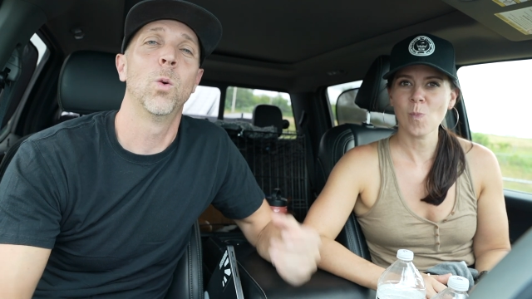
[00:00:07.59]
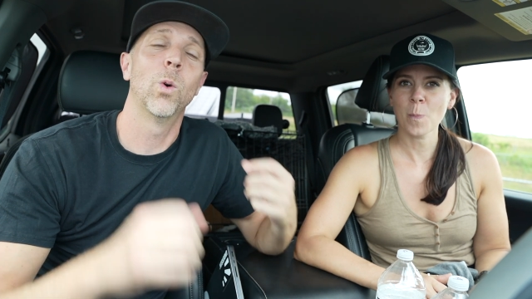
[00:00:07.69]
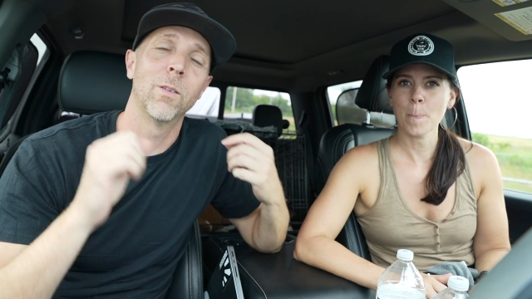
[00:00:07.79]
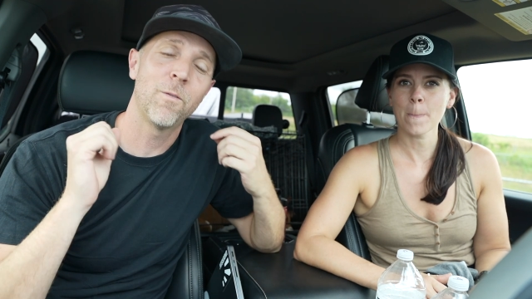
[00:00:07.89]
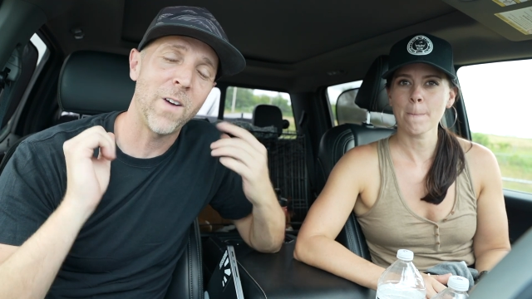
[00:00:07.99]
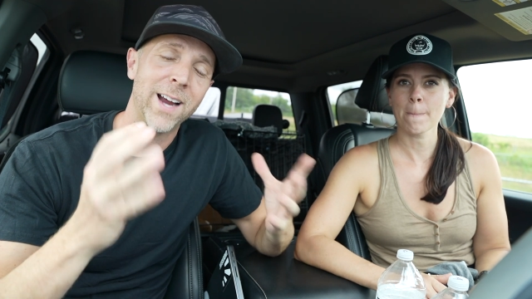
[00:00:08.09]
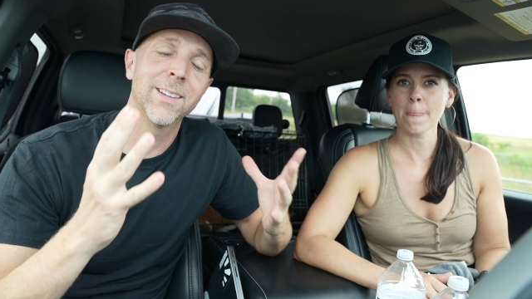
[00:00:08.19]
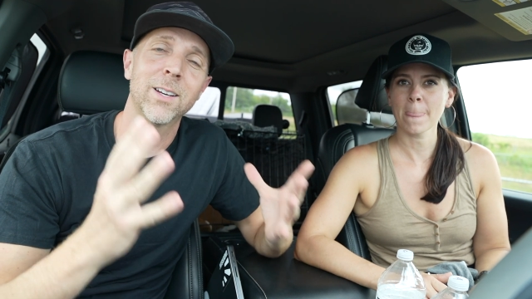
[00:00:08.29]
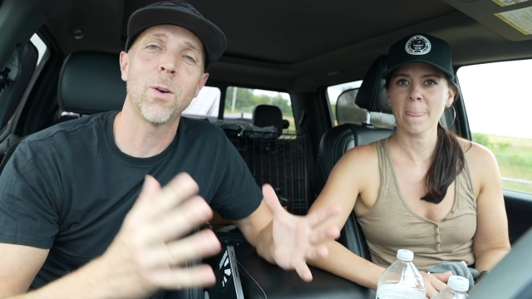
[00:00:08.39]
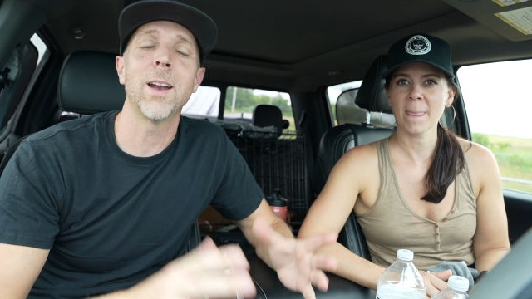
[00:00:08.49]
Speaker 1: We're
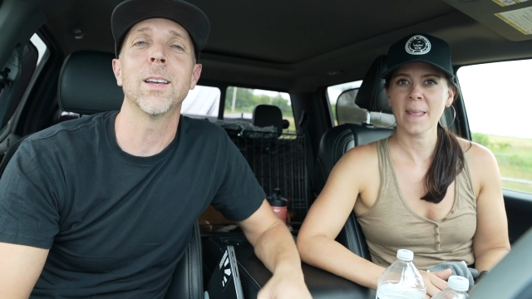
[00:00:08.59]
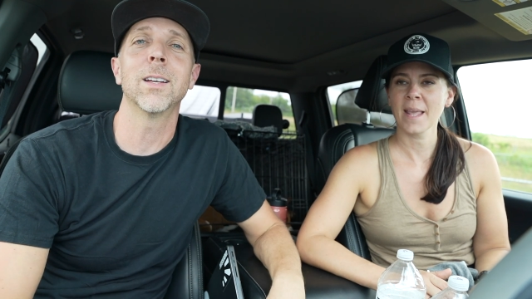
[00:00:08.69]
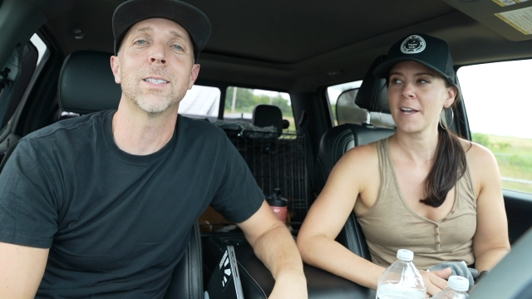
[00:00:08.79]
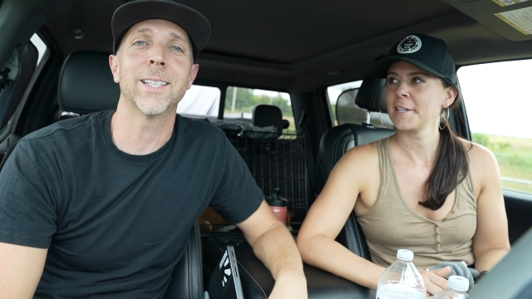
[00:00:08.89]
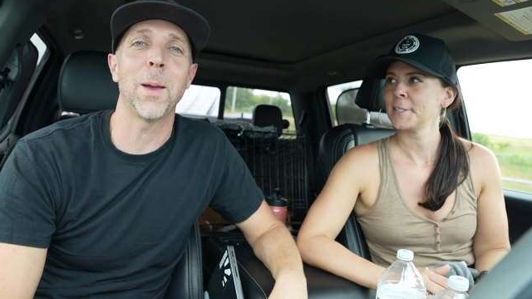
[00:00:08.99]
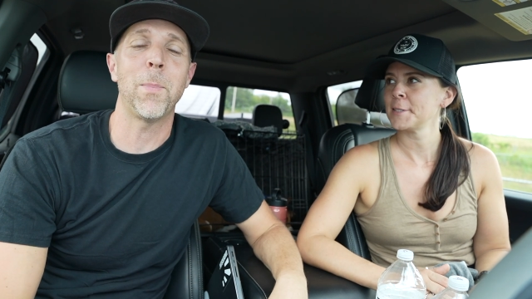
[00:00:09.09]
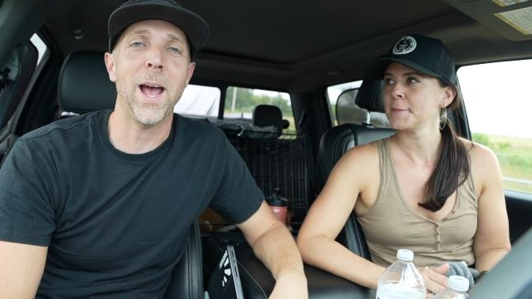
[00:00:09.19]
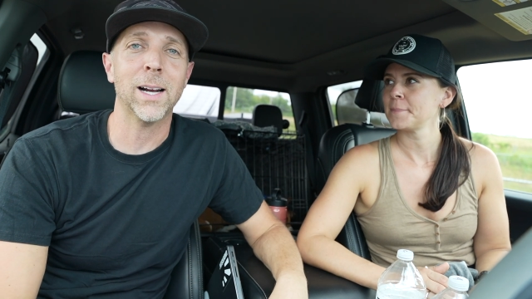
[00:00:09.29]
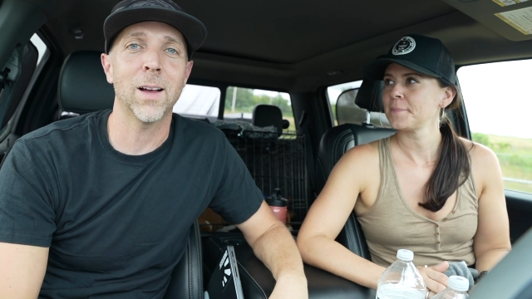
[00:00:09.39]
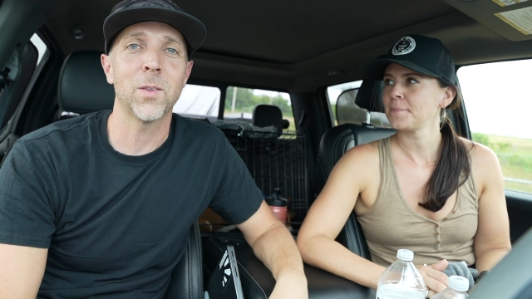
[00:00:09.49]
finally ready to get
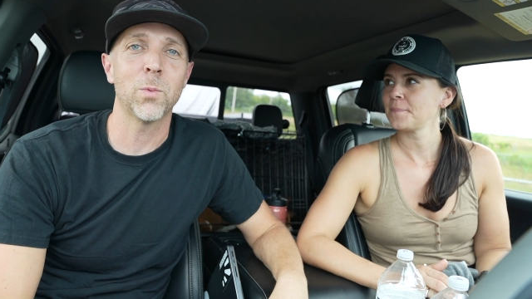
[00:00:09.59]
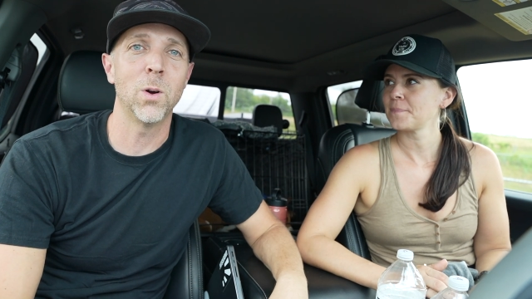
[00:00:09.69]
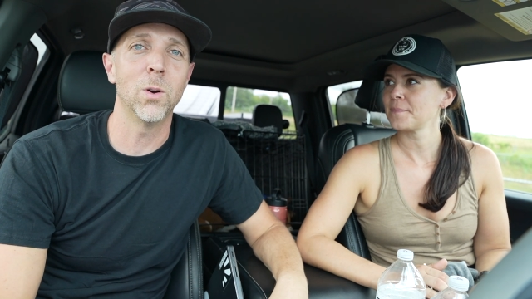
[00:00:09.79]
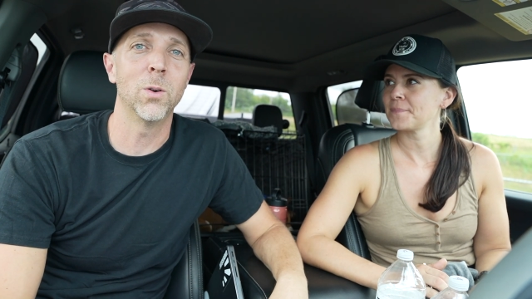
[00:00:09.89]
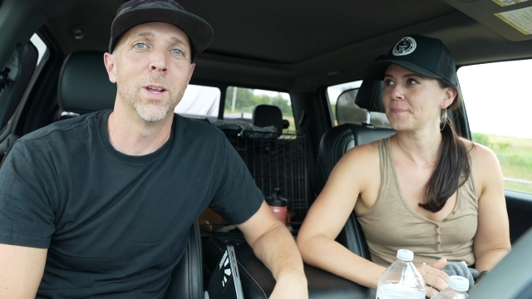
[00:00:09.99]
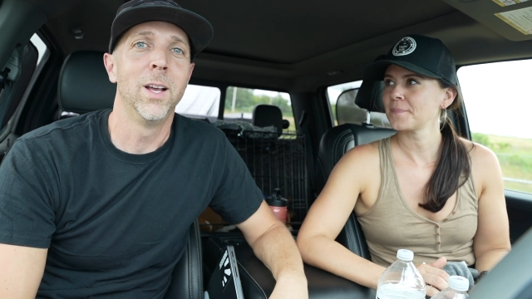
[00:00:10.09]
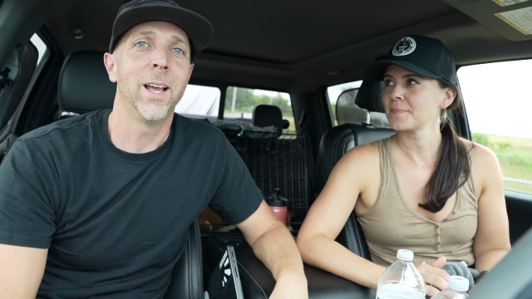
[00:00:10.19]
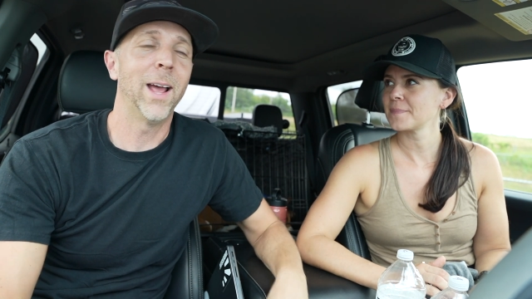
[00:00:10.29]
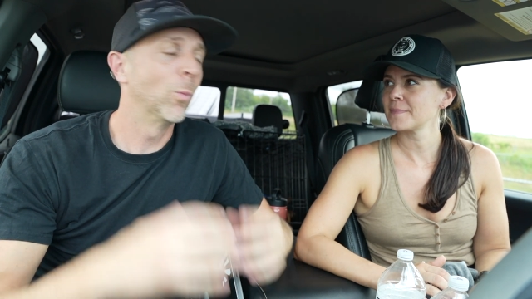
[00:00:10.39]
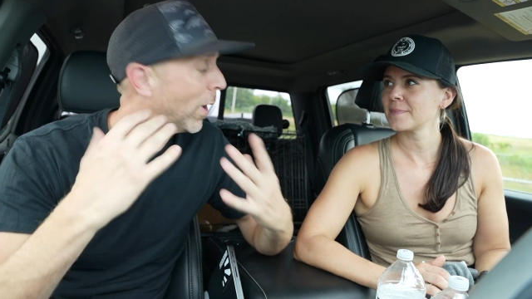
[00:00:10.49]
back on the road.
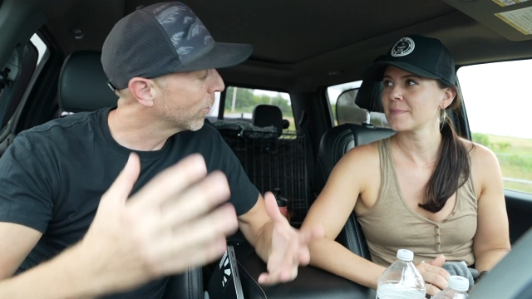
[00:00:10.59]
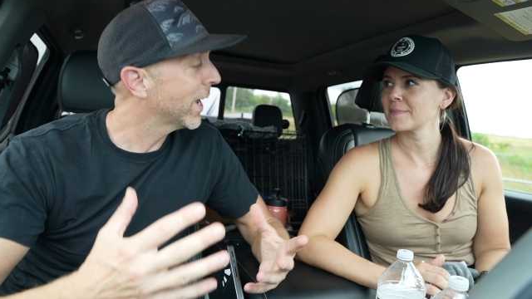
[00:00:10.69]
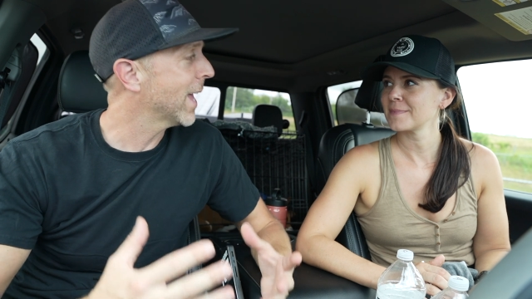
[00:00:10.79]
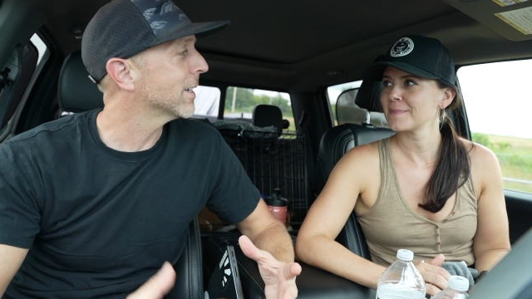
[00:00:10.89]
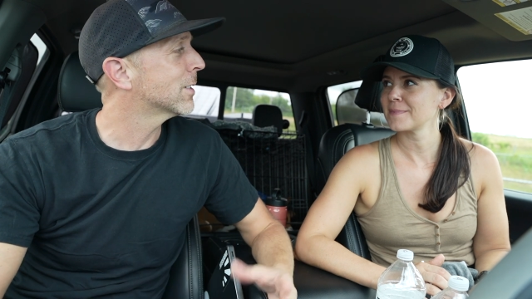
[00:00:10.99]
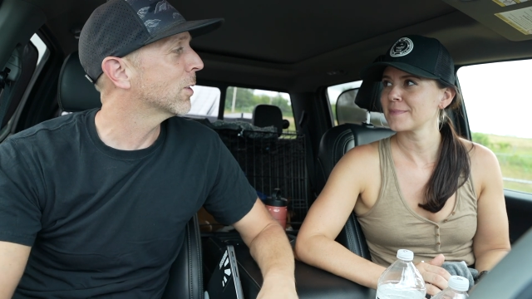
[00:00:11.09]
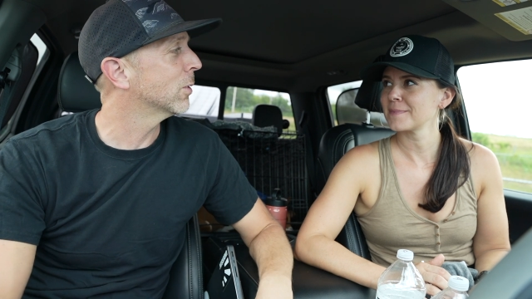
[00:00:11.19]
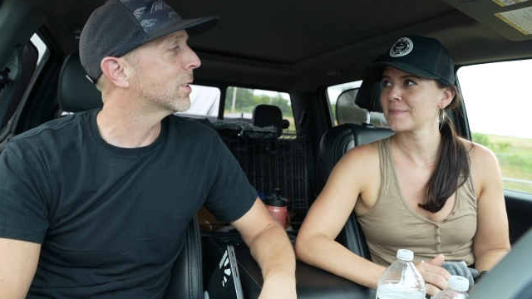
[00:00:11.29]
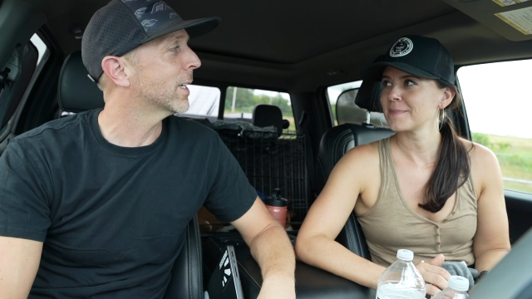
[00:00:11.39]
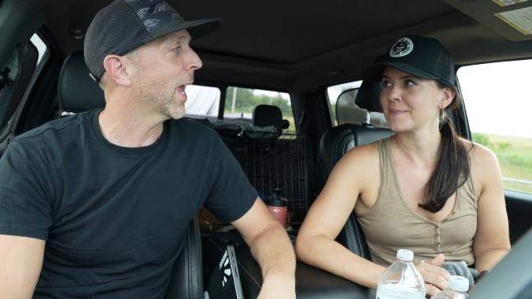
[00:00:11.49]
And where are we headed
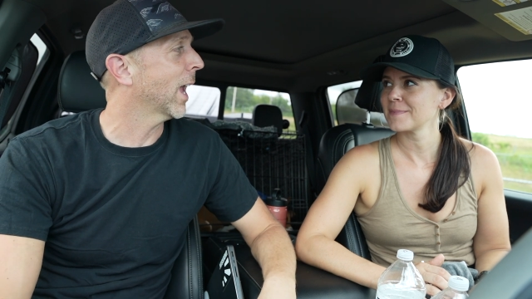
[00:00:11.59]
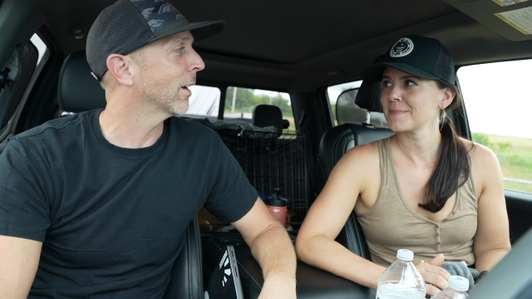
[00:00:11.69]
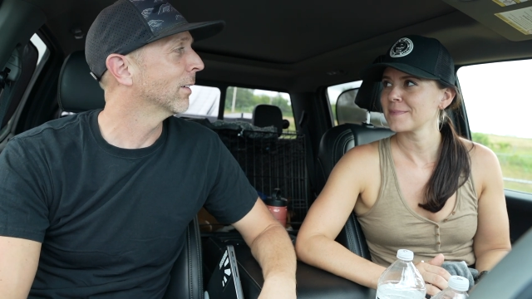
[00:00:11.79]
to today?